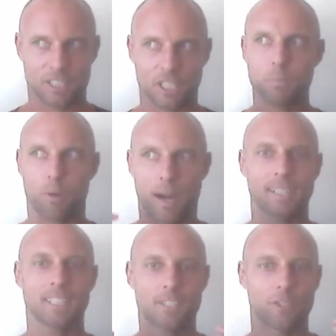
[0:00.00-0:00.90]
just
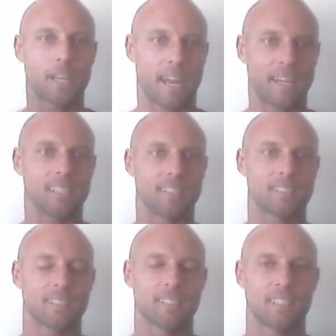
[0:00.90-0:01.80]
practice your
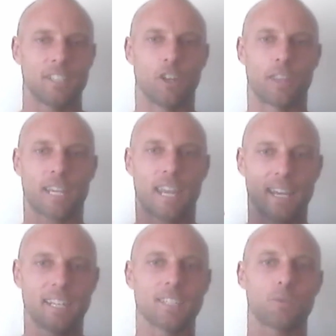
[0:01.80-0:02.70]
cadence. The
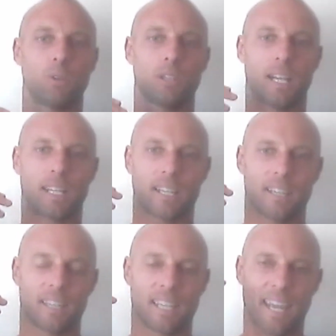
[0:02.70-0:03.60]
cadence
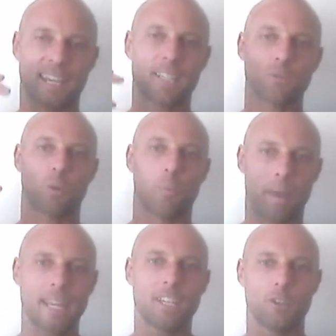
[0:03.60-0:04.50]
will
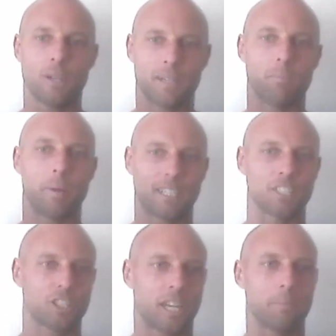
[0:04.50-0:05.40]
make you in
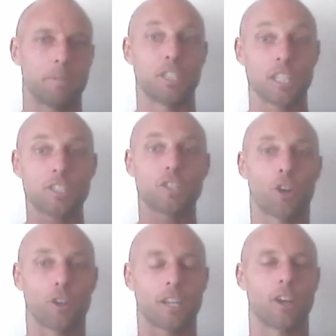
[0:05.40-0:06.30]
better shape just
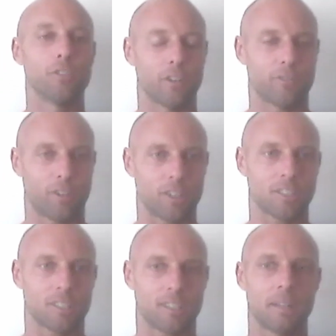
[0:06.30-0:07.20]
turning over
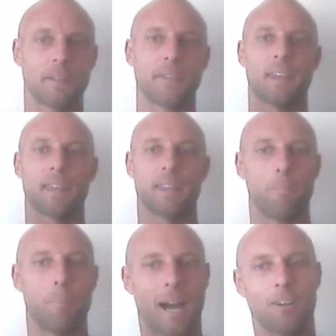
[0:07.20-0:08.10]
faster. The
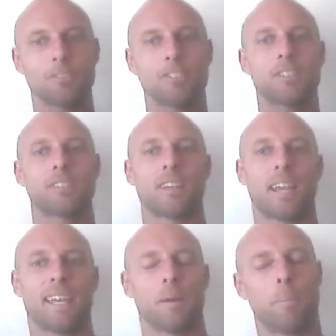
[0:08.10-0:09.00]
bounce
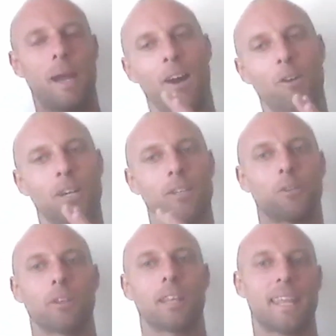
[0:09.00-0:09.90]
and the power and
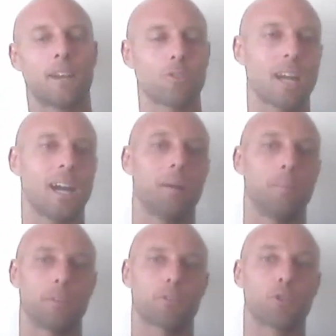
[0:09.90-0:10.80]
all that'll
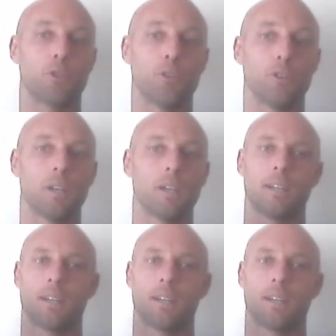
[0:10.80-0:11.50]
come through